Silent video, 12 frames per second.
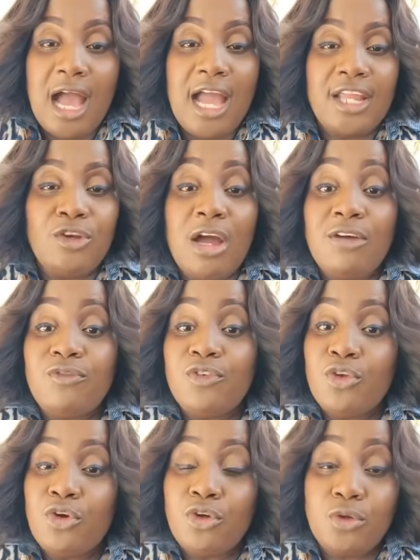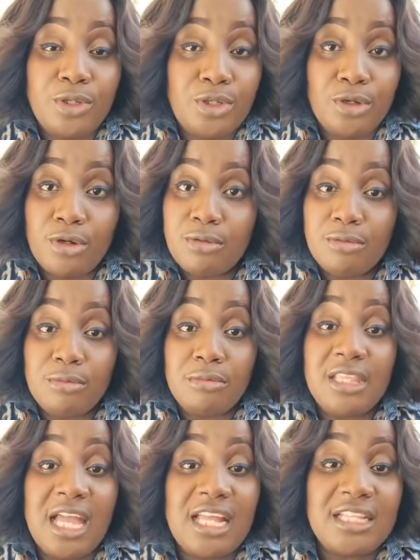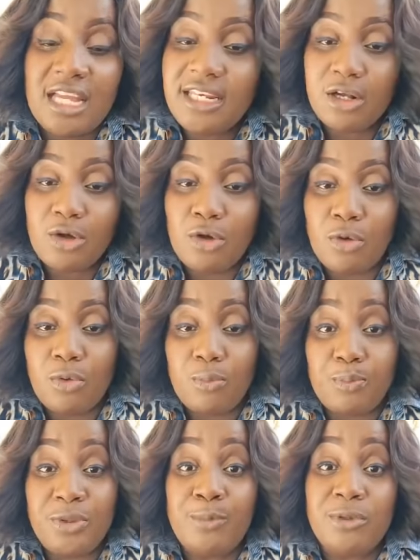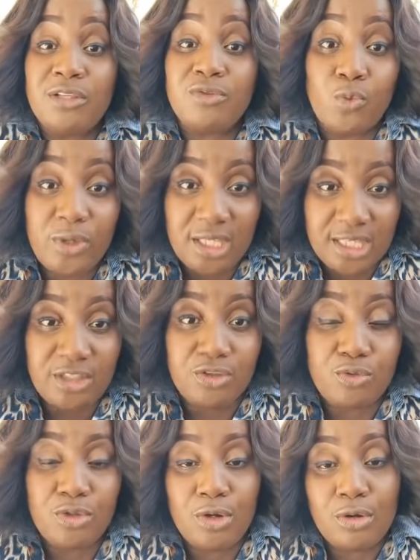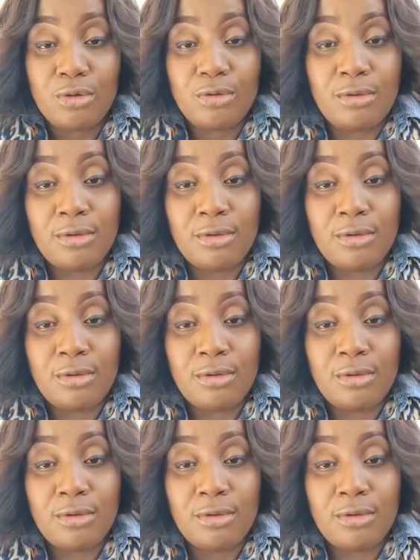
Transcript: I do have nothing with you. Not done all. People is wicked to you.